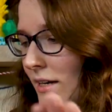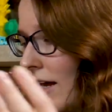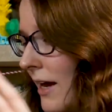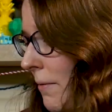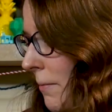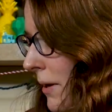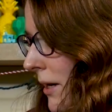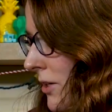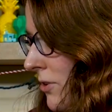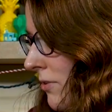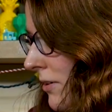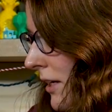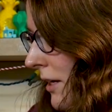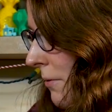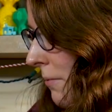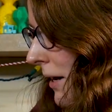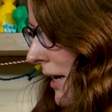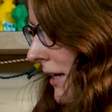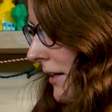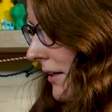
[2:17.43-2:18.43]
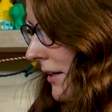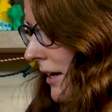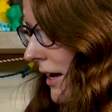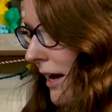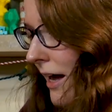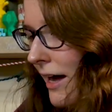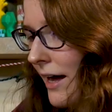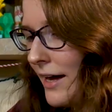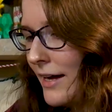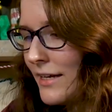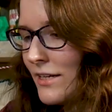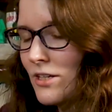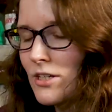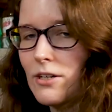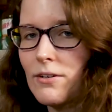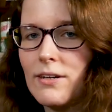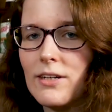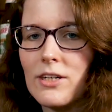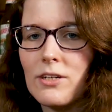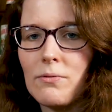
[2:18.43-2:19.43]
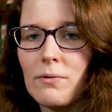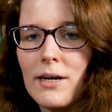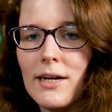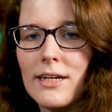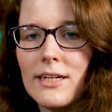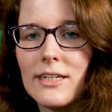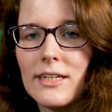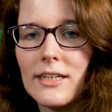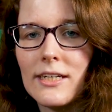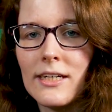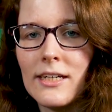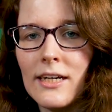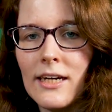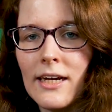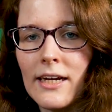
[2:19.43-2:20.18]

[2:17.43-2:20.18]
It works really well, uh, and so I just wanted to